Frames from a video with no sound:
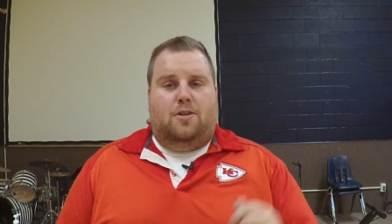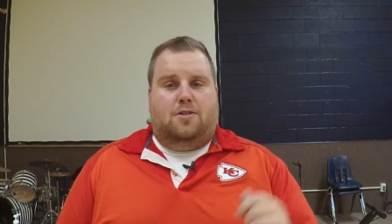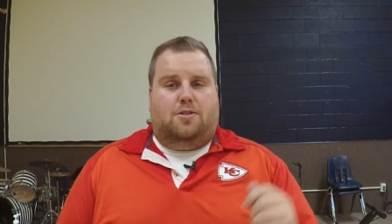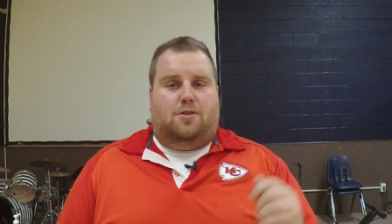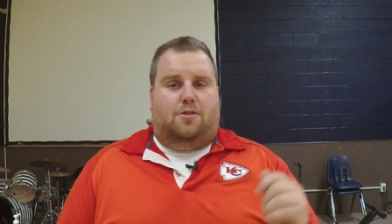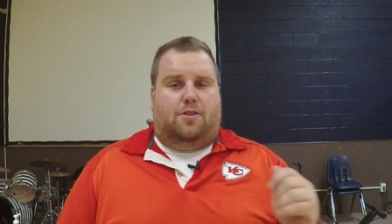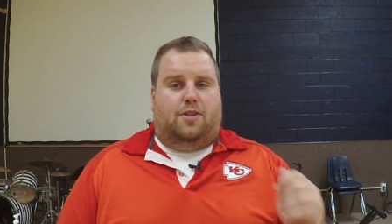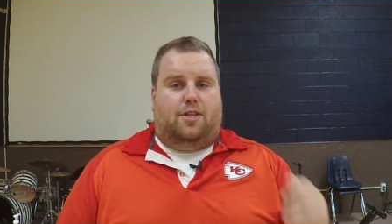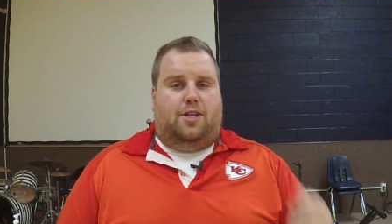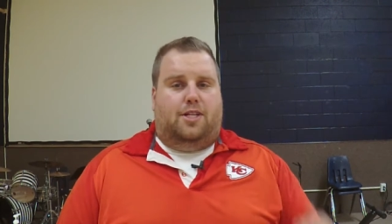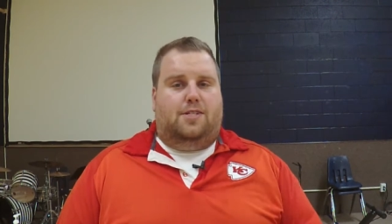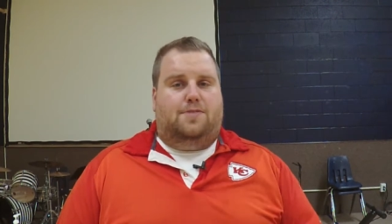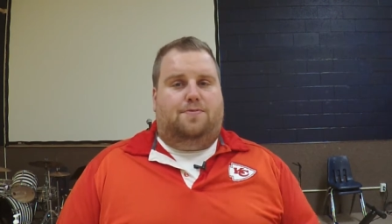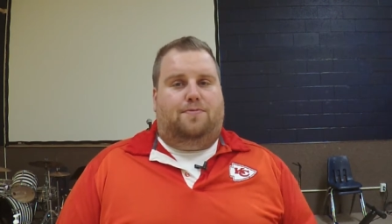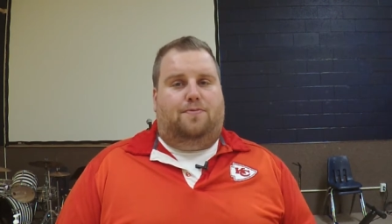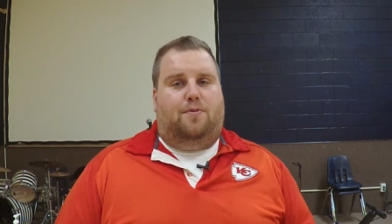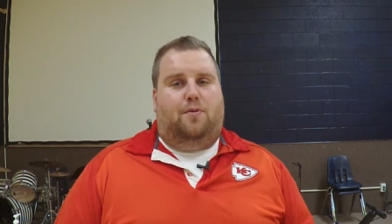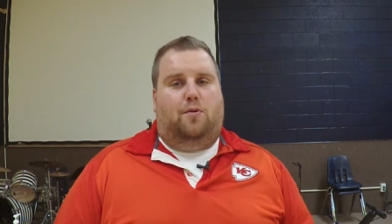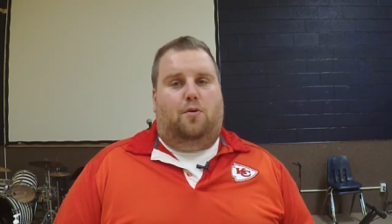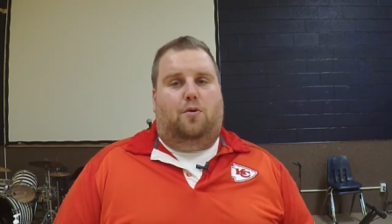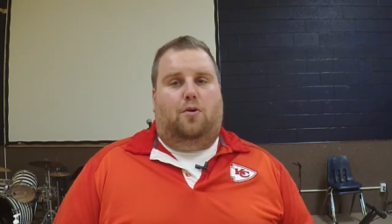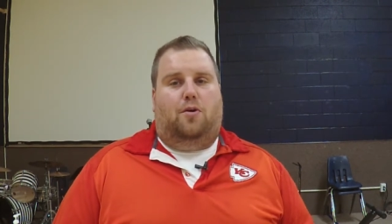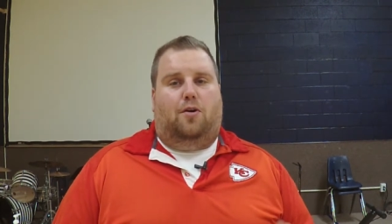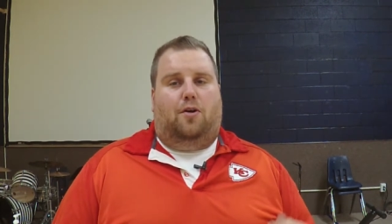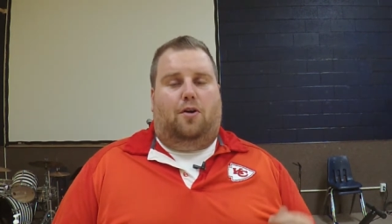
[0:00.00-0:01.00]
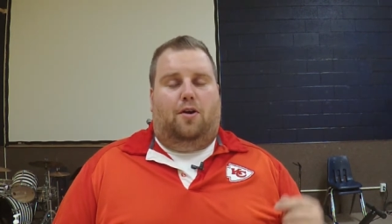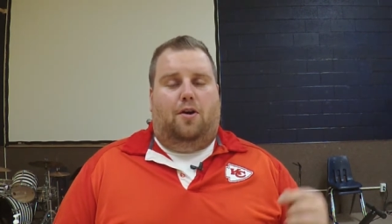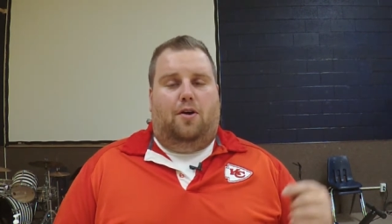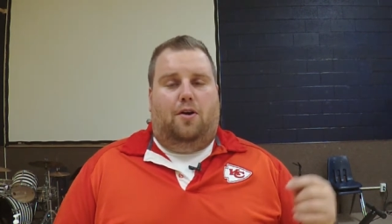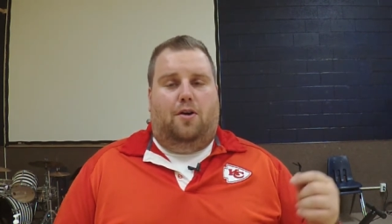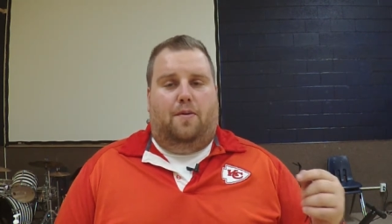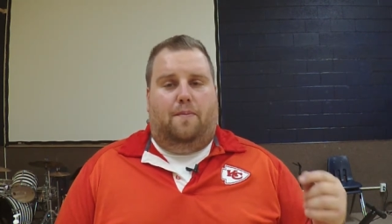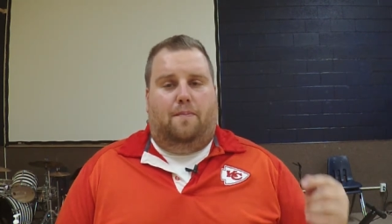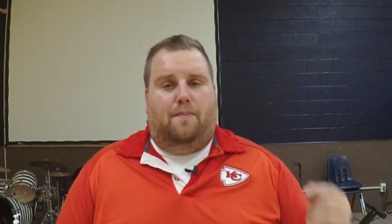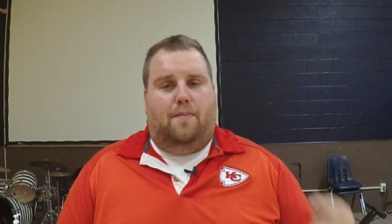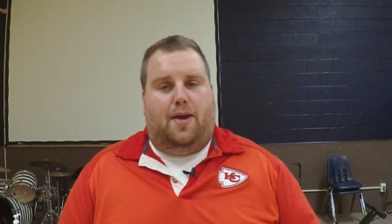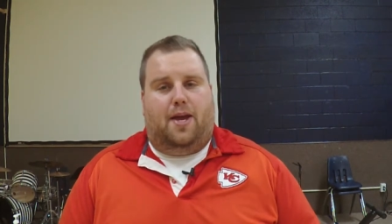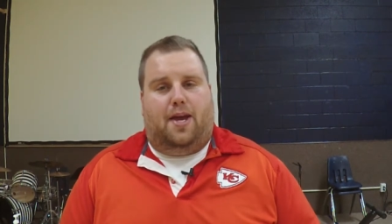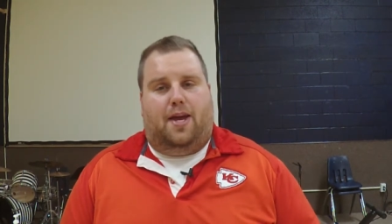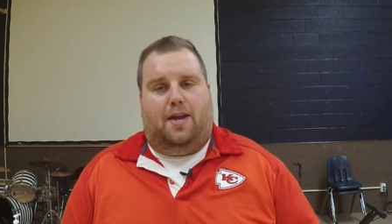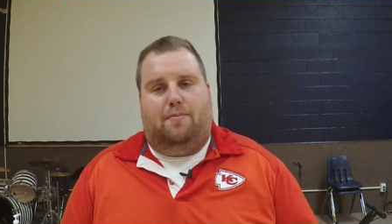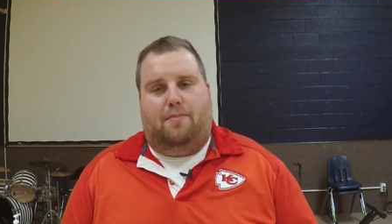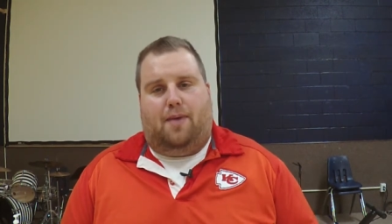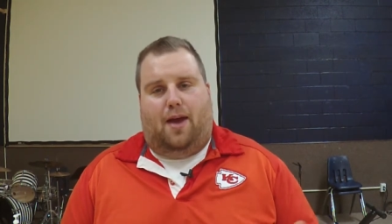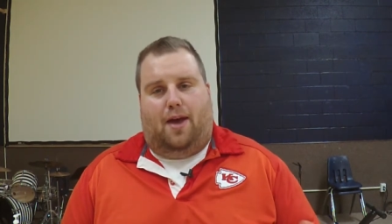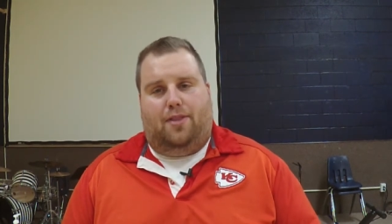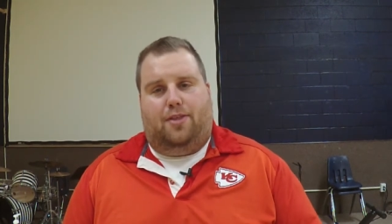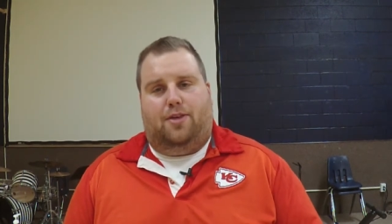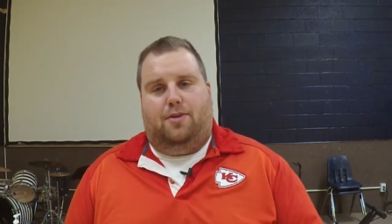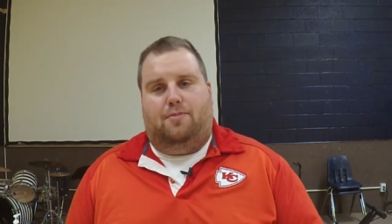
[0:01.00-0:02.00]
So these four
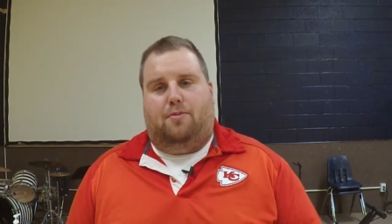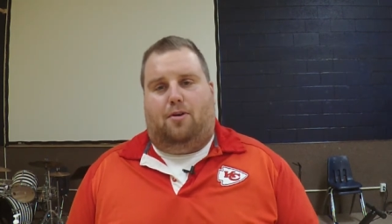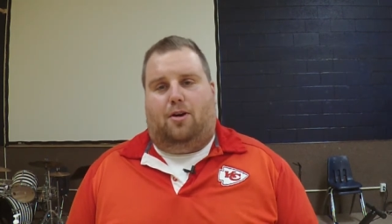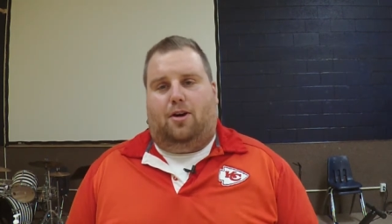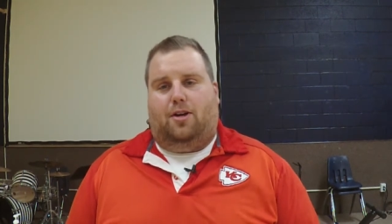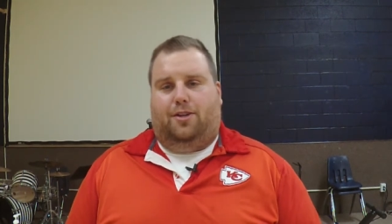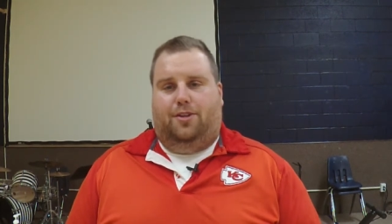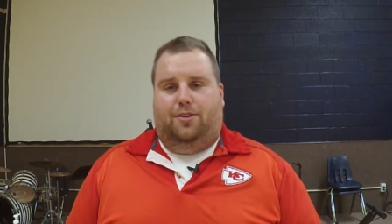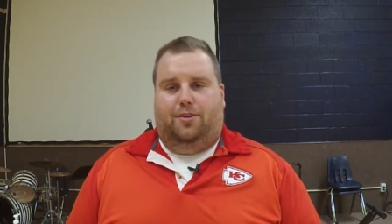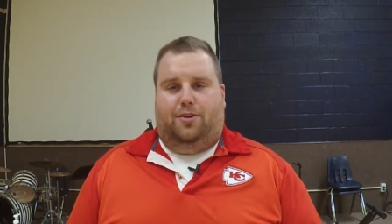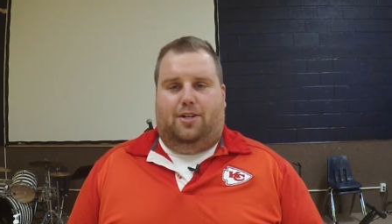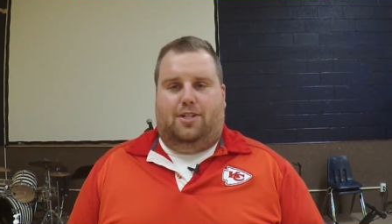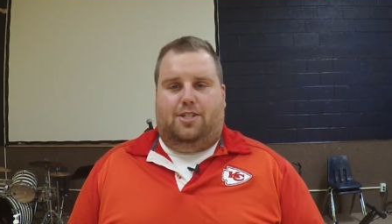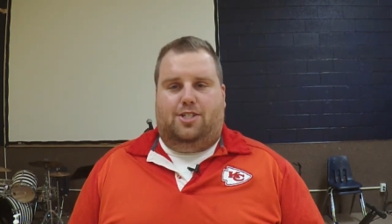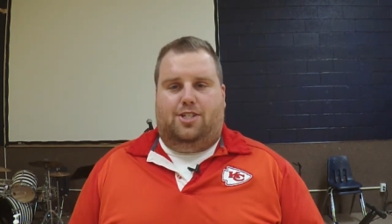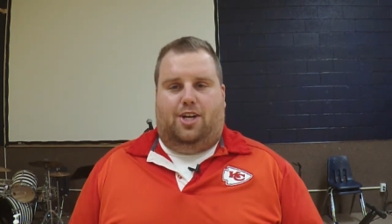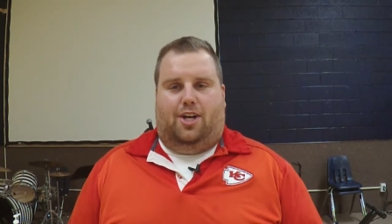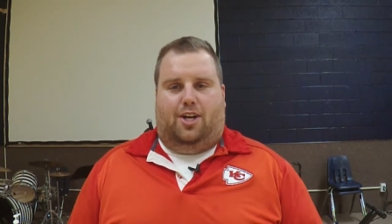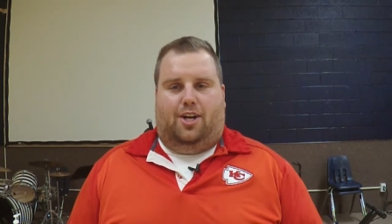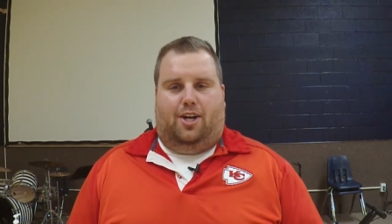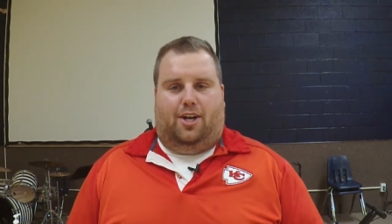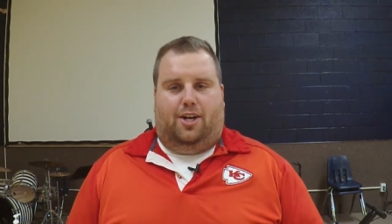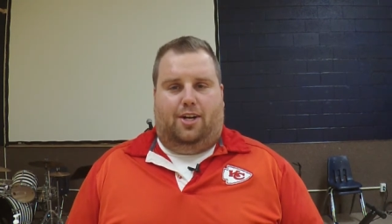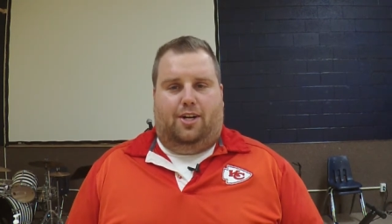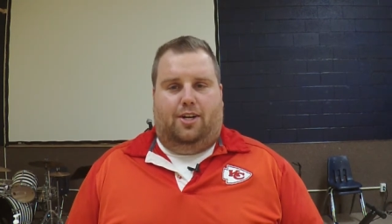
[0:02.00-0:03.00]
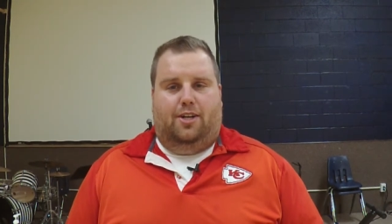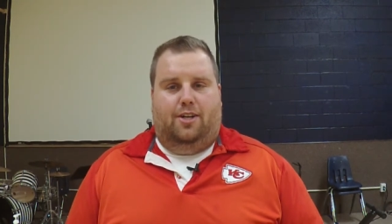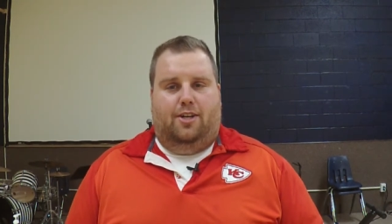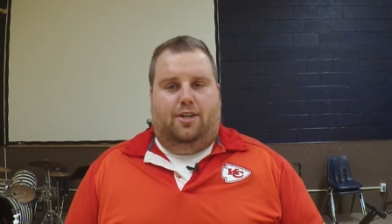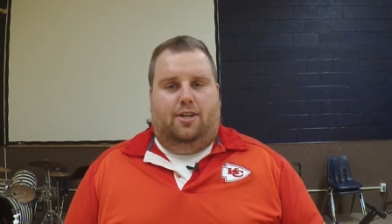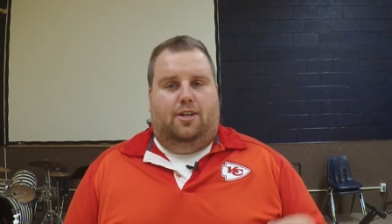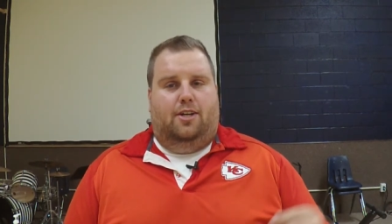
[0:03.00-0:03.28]
men, Matthew, Mark, Luke, and John,